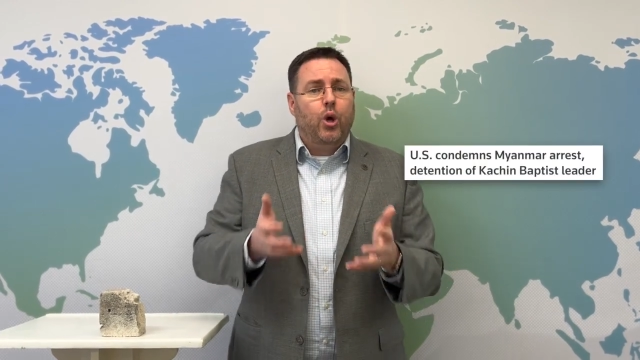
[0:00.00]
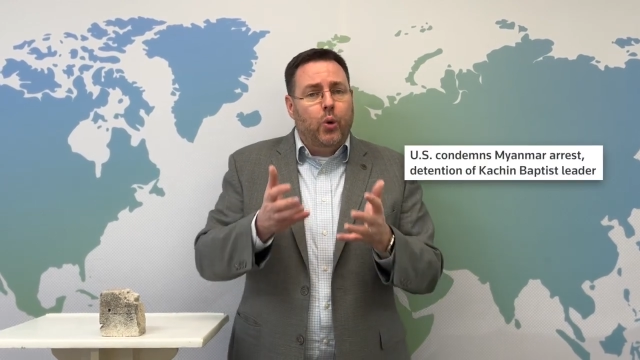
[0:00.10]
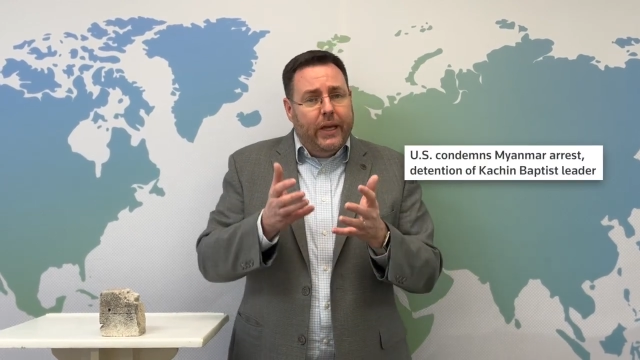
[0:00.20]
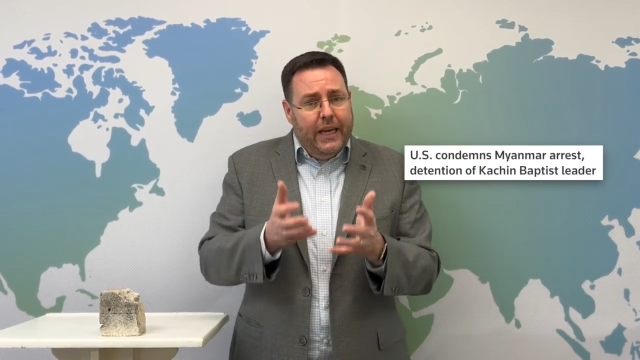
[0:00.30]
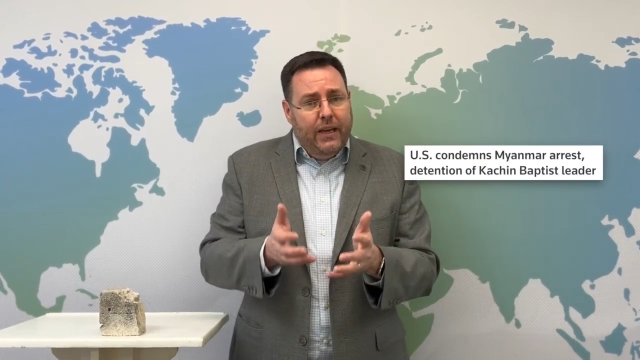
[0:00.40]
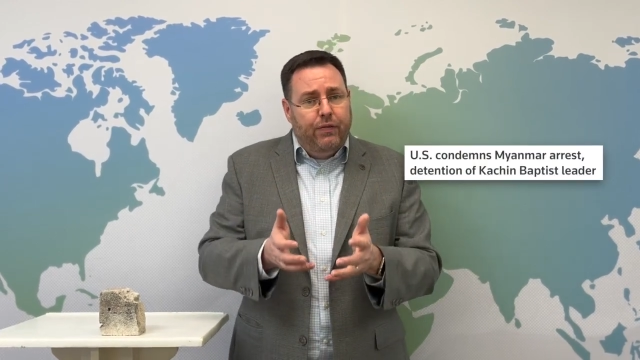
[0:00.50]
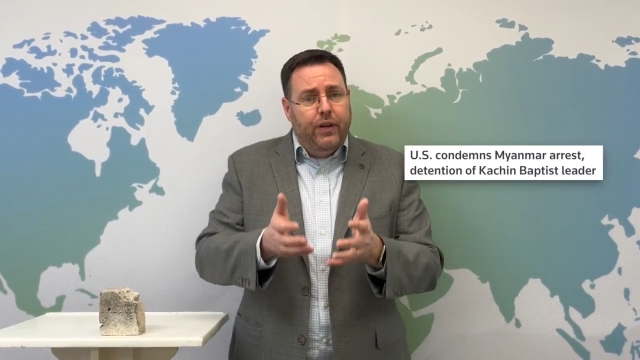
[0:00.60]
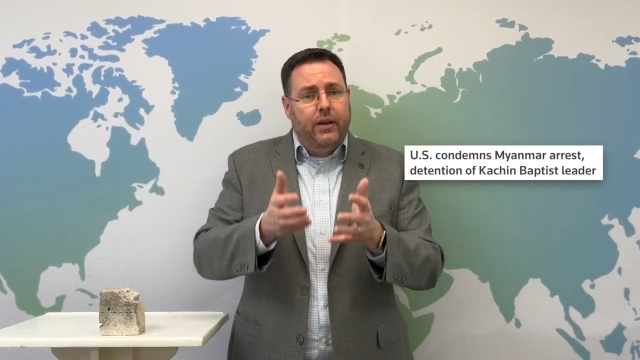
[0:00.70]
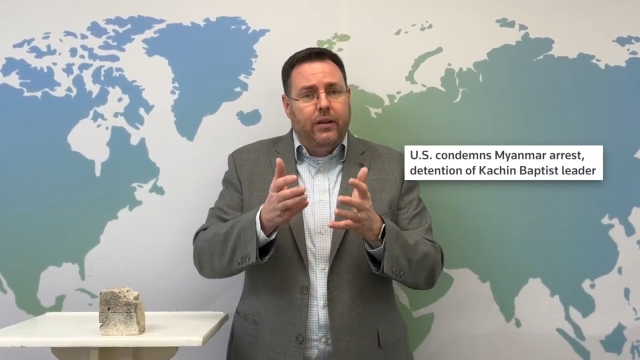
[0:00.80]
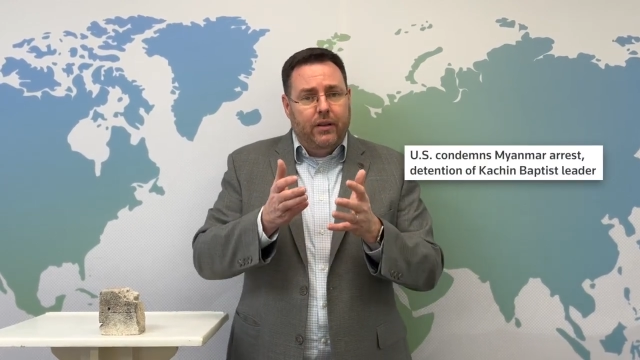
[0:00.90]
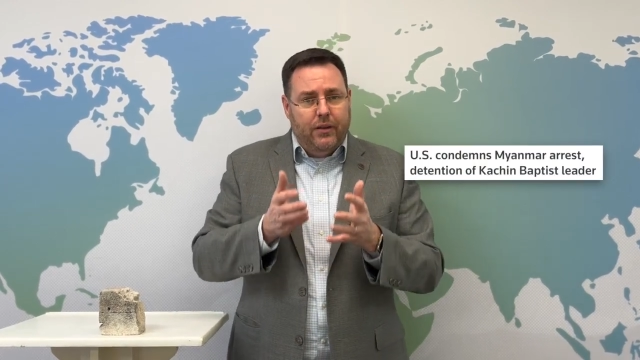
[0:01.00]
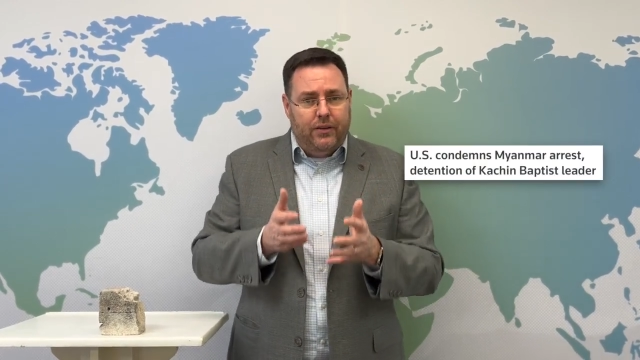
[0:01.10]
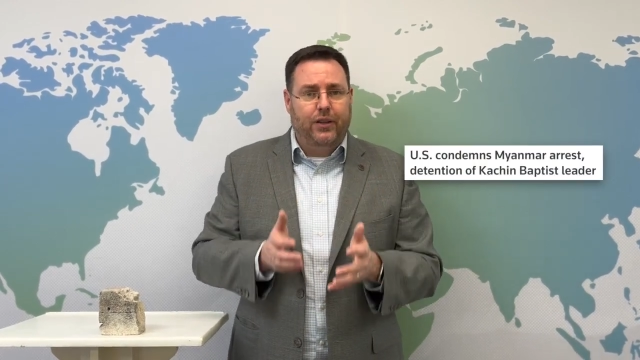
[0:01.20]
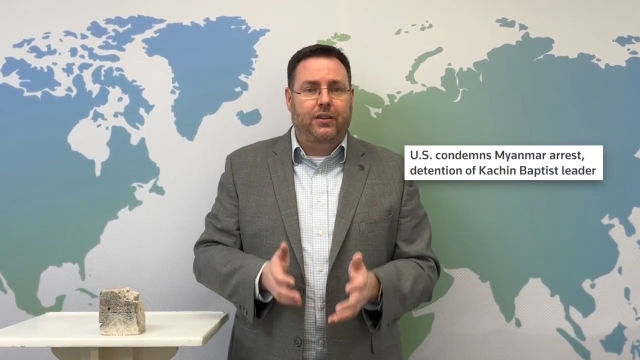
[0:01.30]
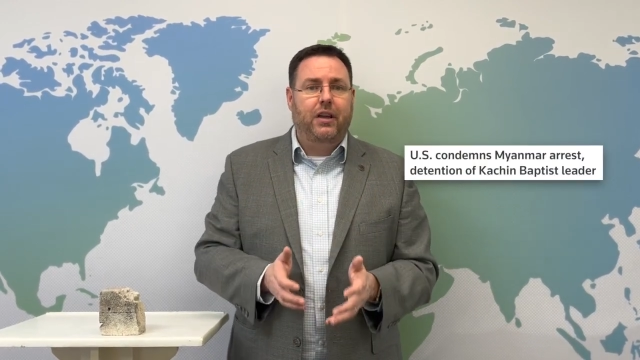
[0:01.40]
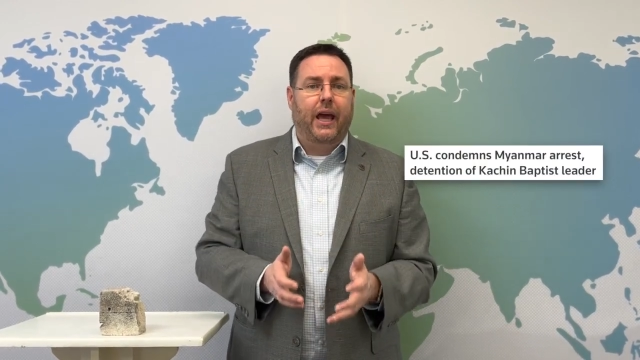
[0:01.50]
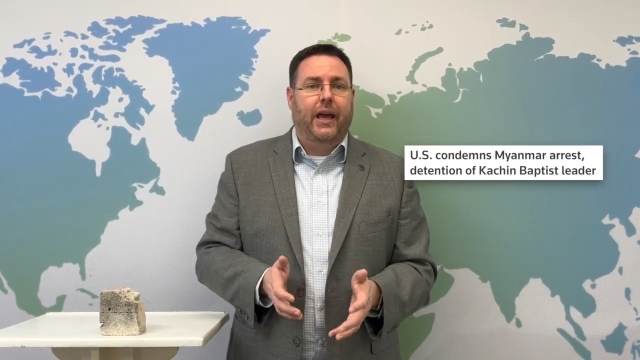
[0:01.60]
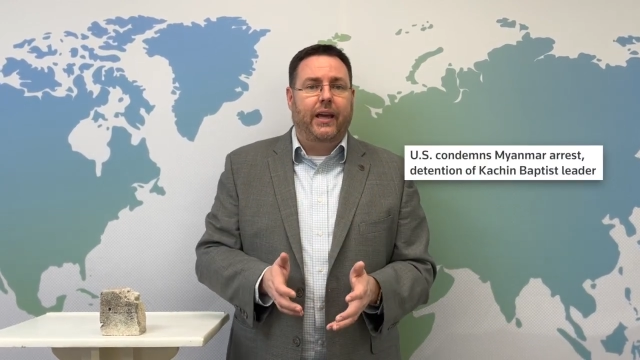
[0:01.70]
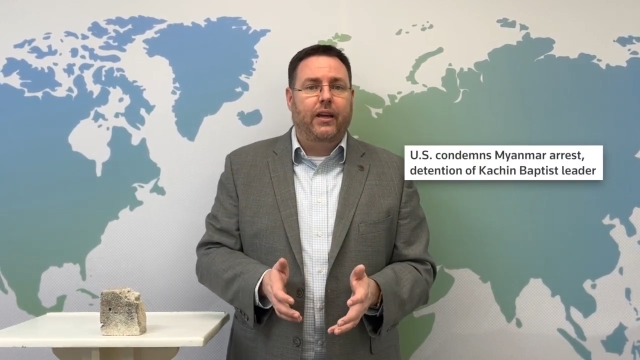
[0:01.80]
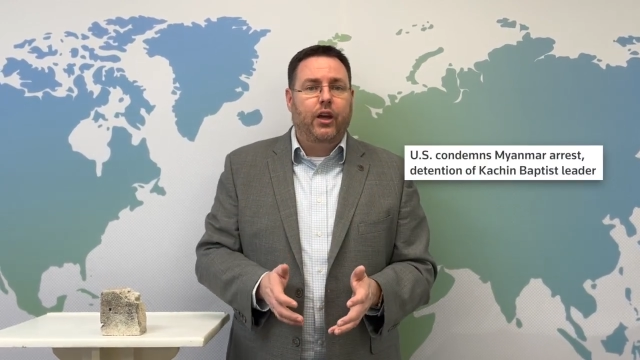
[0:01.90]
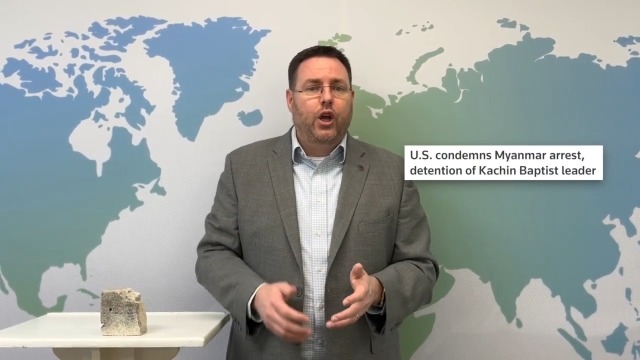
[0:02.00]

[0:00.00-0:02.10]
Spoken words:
who even today